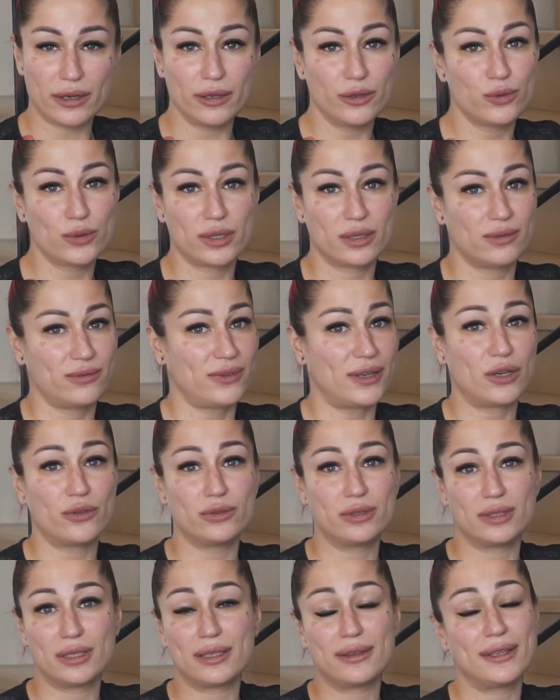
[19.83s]
You can
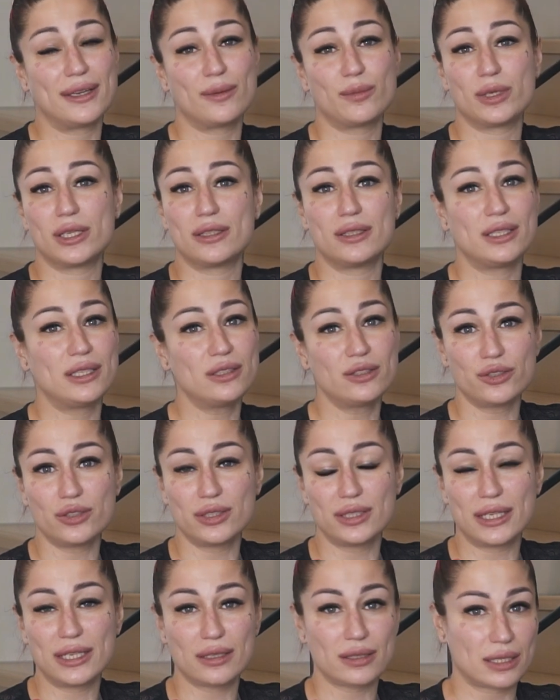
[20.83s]
find them in
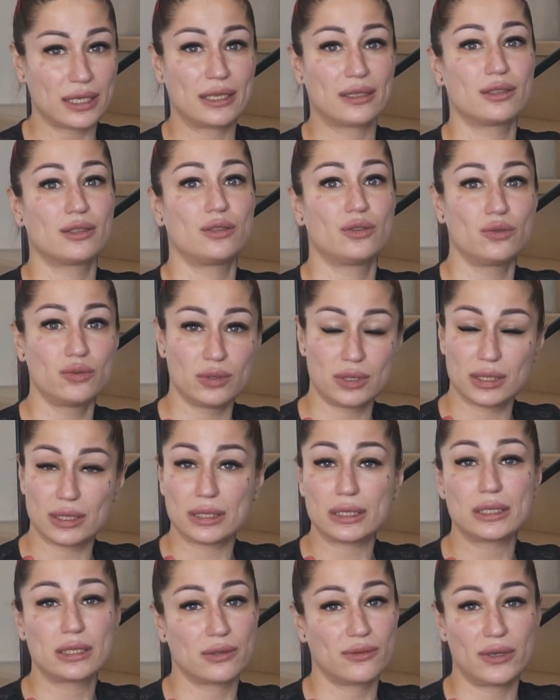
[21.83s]
internet and use it.
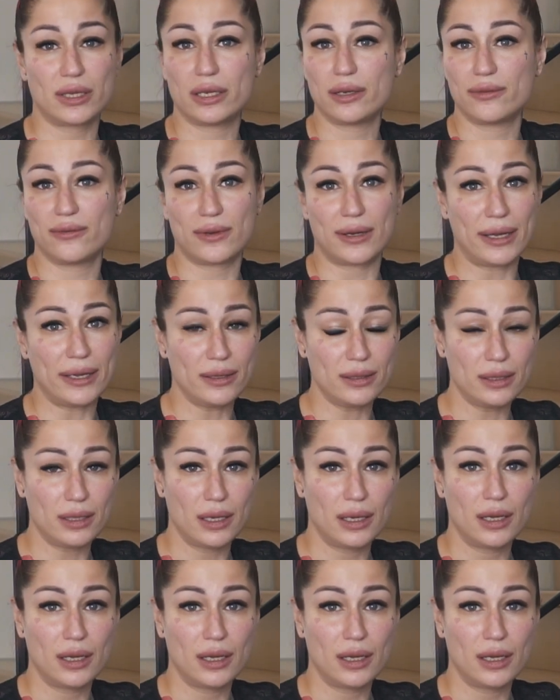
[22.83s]
It's very fine.